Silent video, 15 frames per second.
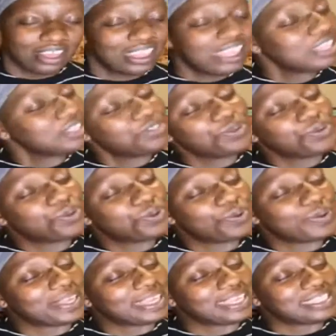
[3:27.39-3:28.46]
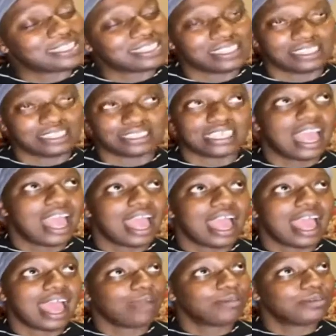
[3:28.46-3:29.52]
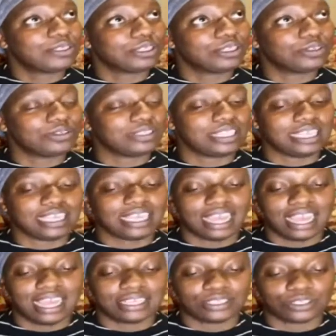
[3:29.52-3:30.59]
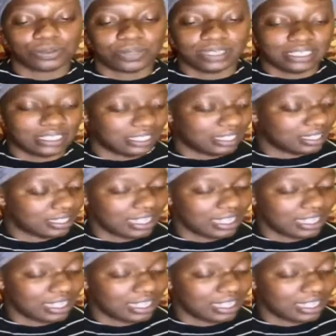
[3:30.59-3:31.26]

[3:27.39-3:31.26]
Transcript: these two queens looked absolutely exquisite.